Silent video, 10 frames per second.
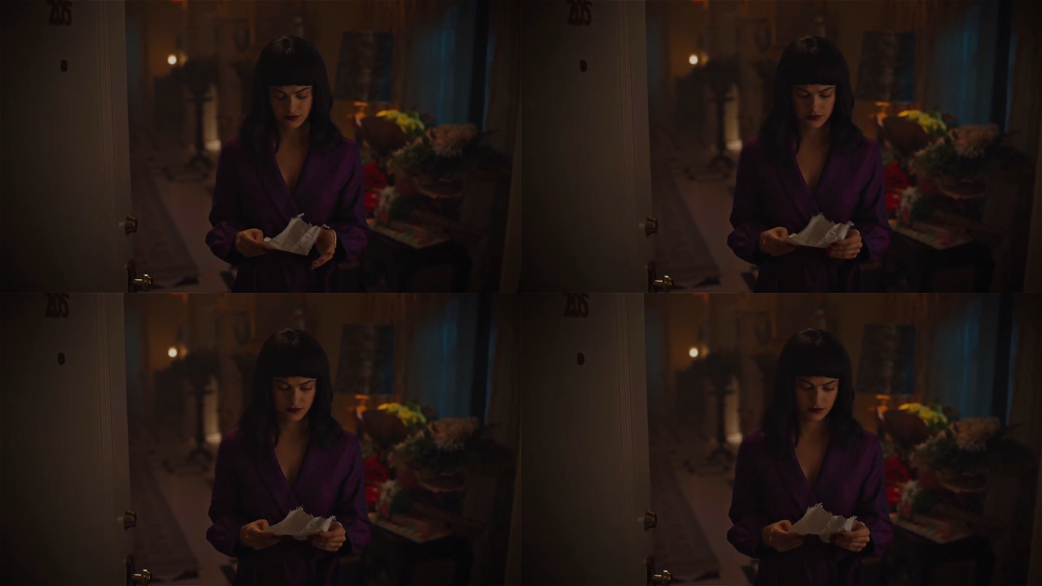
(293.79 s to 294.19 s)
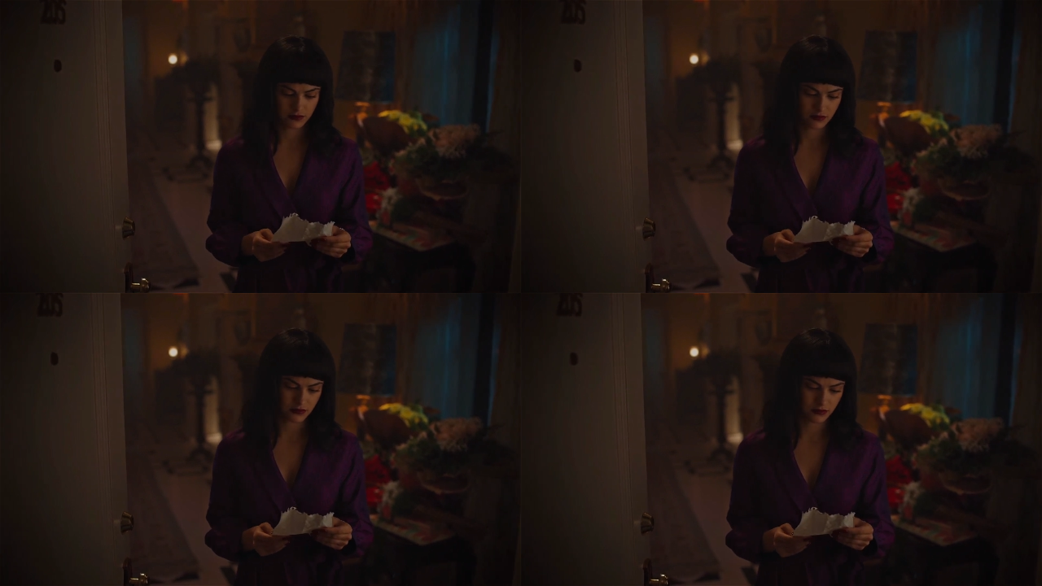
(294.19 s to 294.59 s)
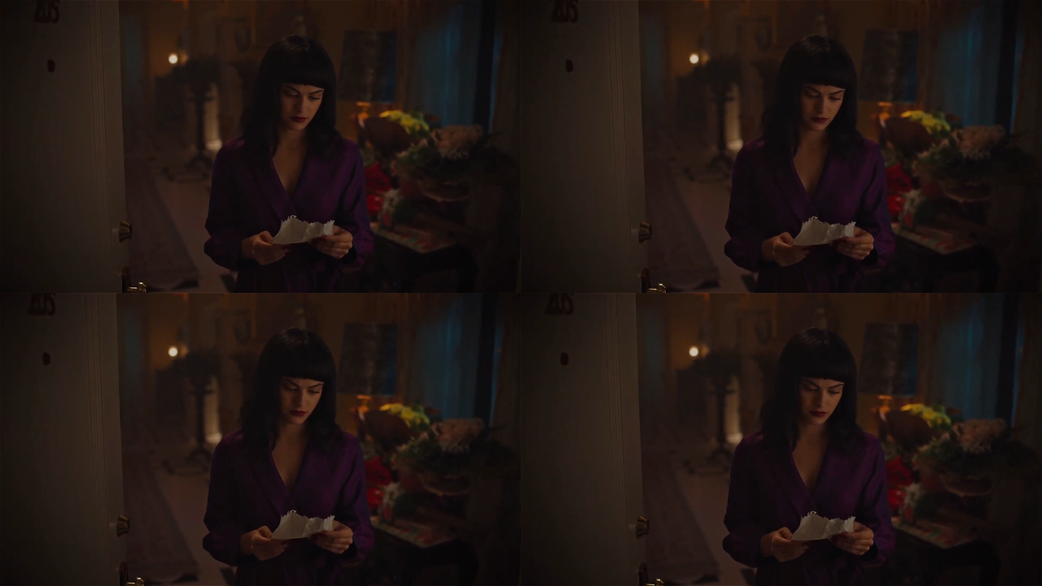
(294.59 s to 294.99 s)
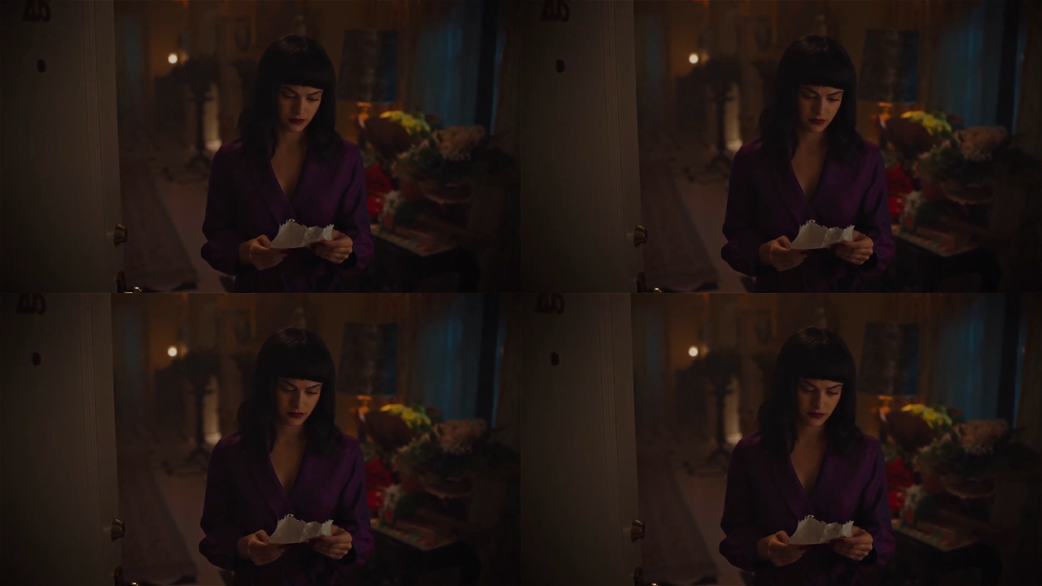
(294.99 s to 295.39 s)

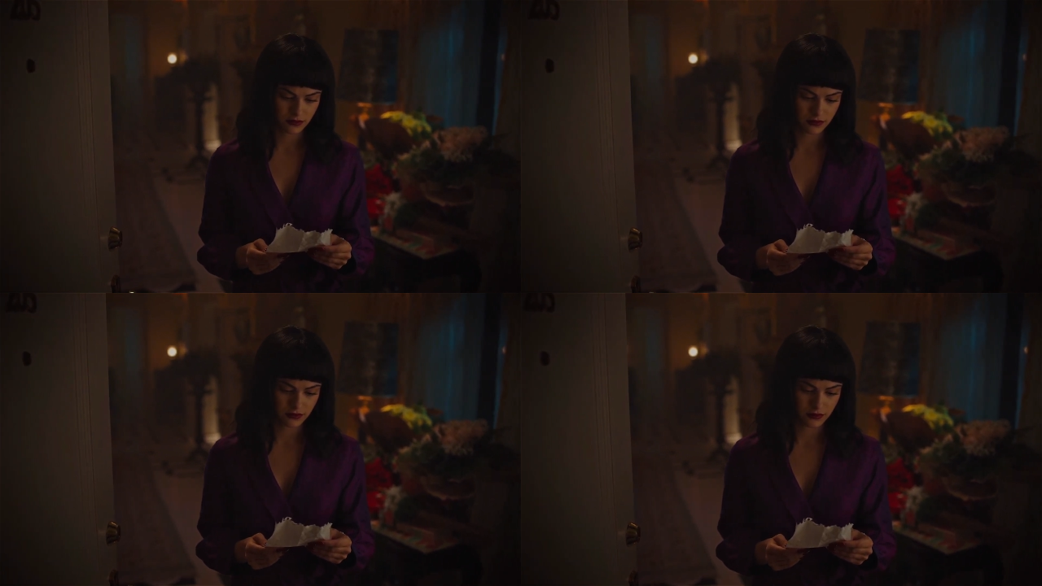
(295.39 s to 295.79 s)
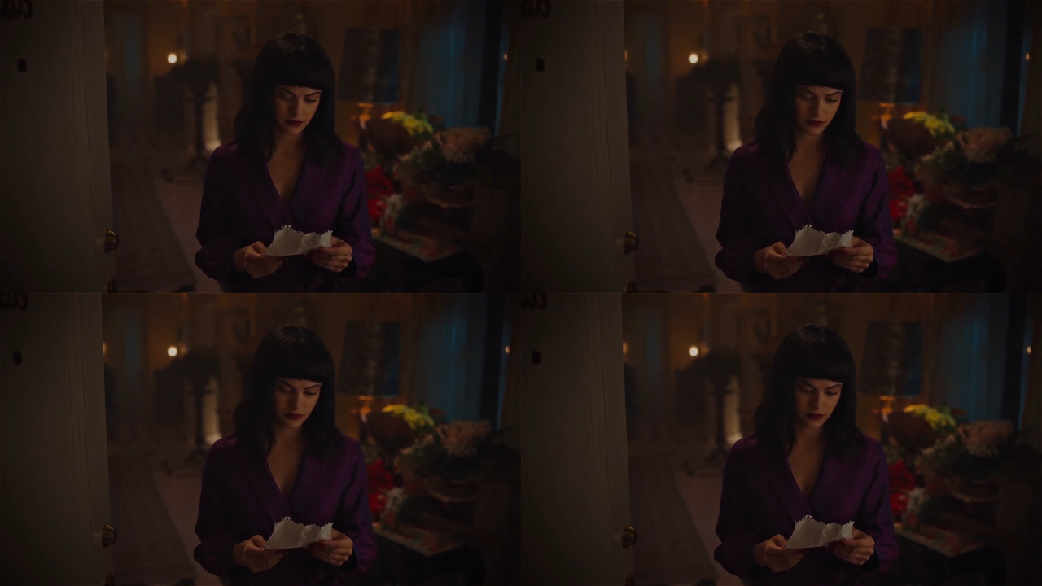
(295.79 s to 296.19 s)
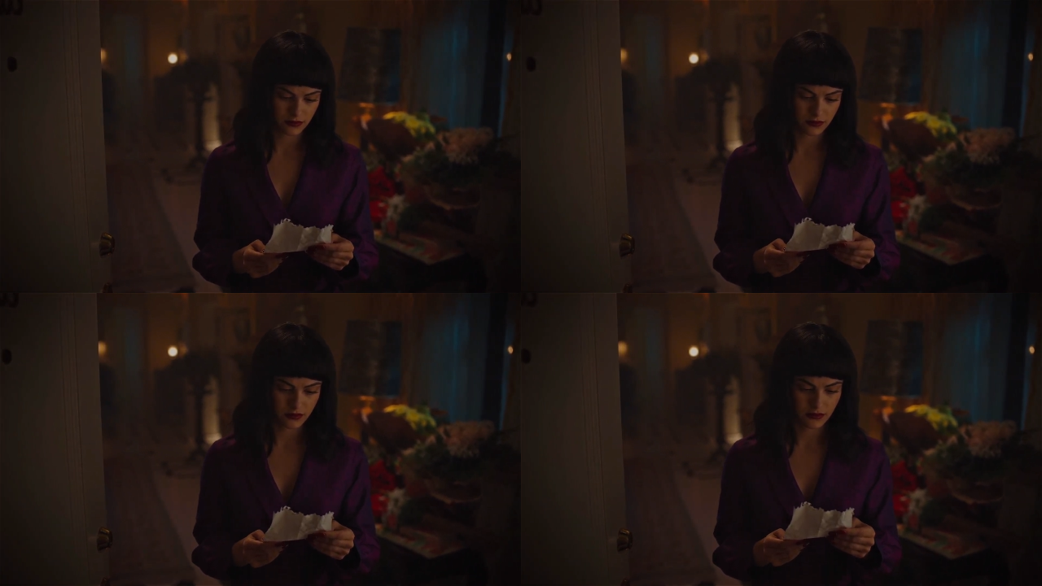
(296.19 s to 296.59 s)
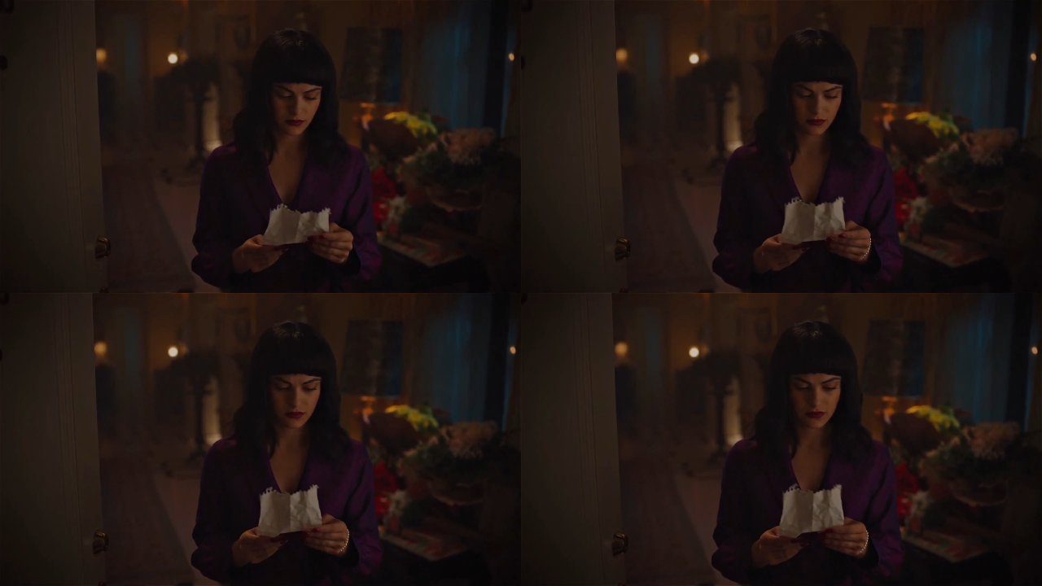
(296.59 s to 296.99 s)

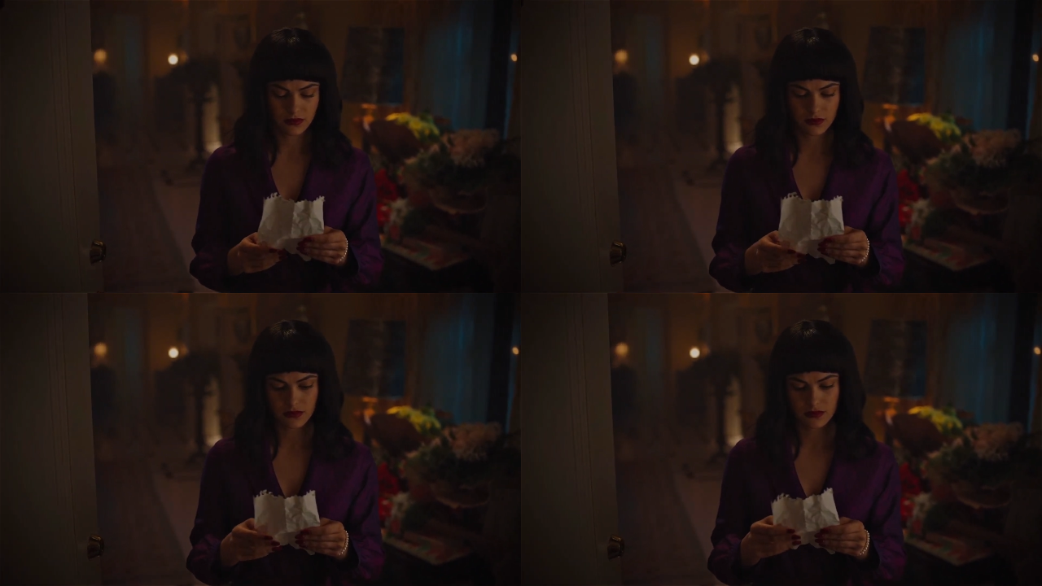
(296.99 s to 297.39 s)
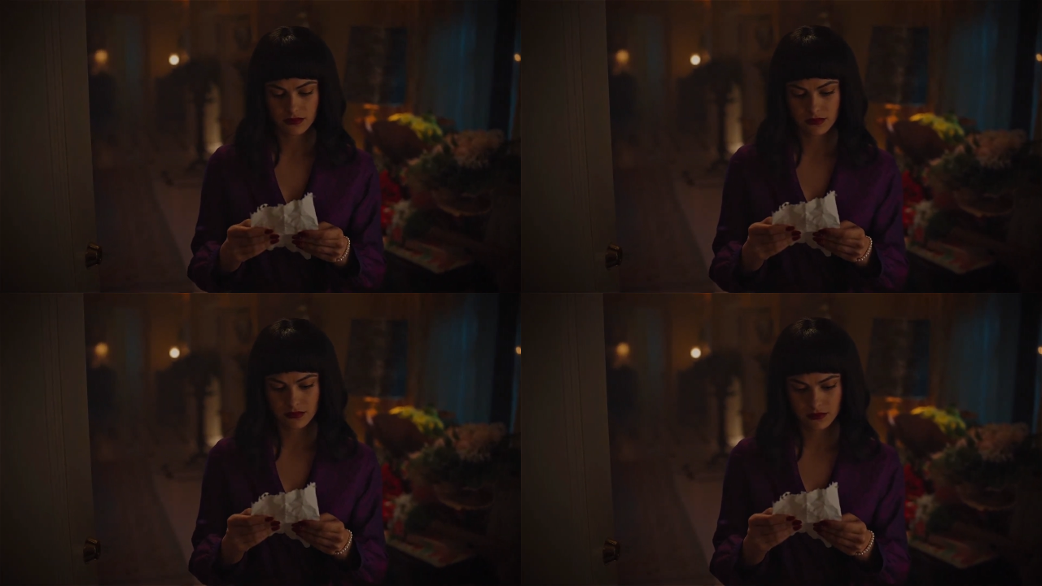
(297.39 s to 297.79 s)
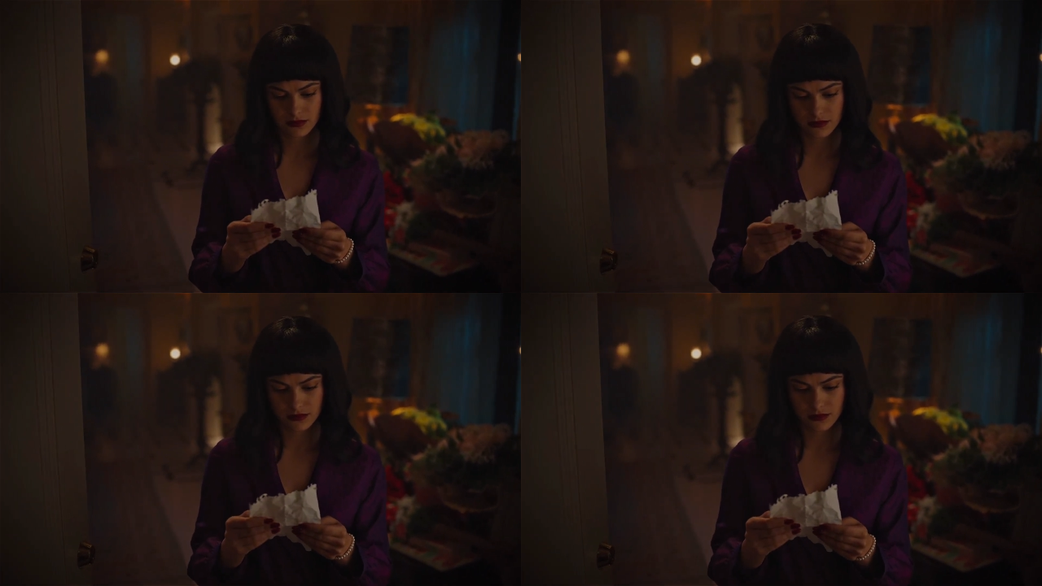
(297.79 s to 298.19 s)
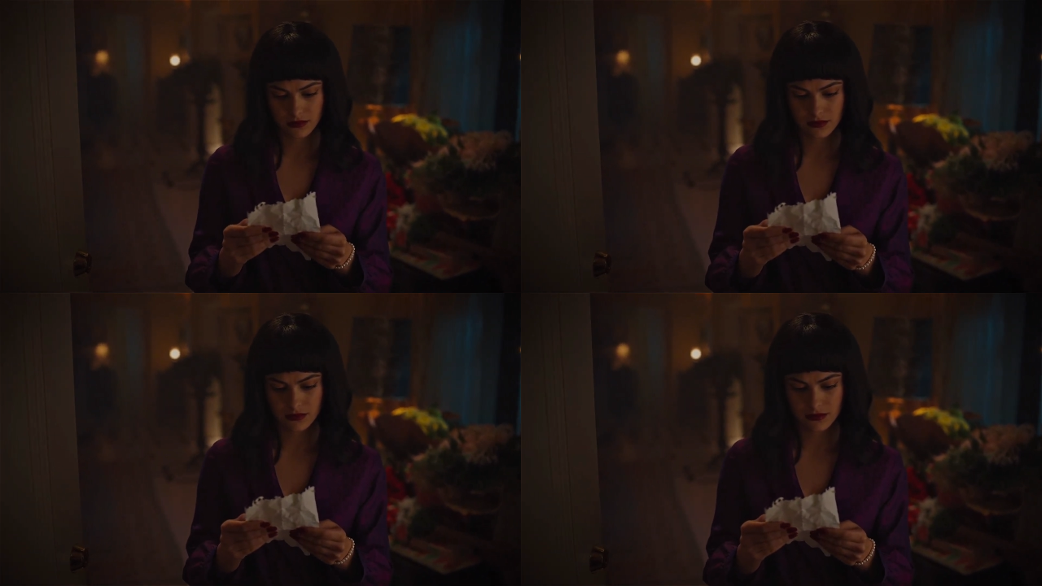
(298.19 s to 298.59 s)

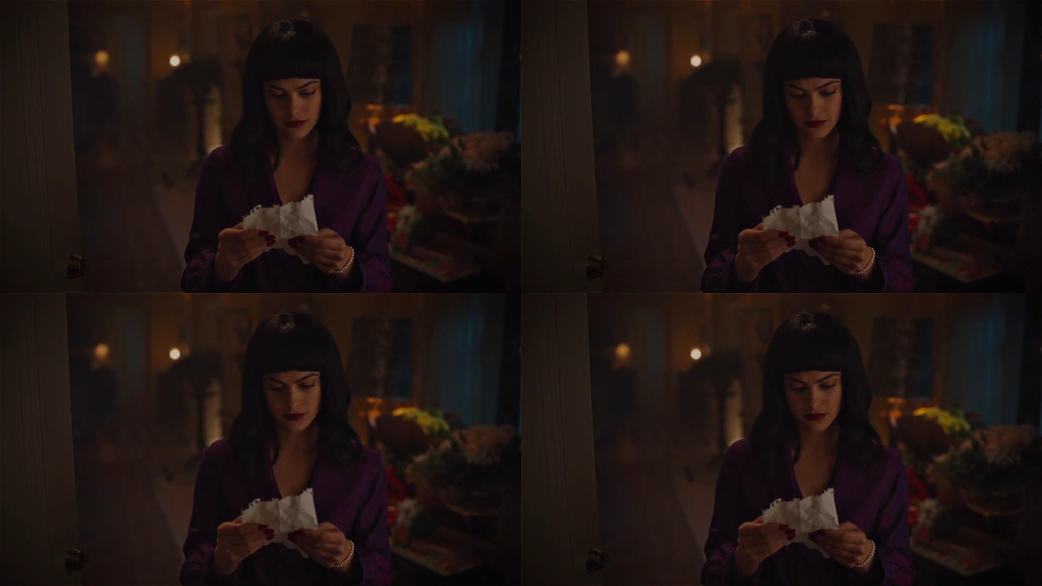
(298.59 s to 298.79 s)
(silence)